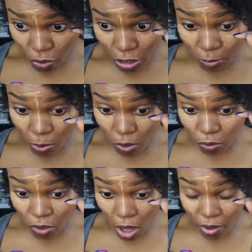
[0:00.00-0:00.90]

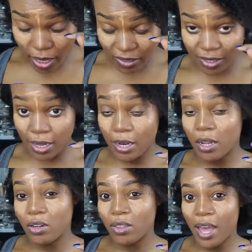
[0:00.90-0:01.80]
expose all that skin
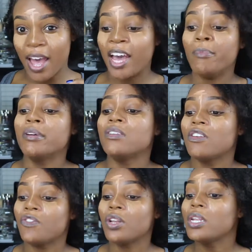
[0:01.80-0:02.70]
under the eye, because
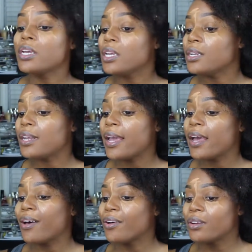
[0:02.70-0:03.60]
if you're looking
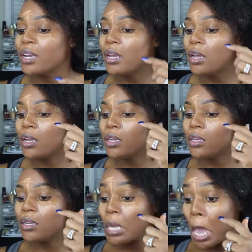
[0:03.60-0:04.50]
down
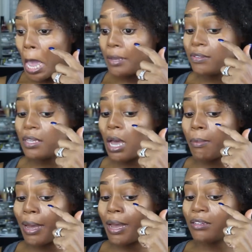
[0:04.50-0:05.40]
and you see how
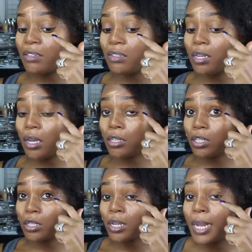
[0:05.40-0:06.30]
my eye just
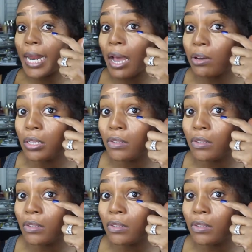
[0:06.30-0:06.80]
touched and now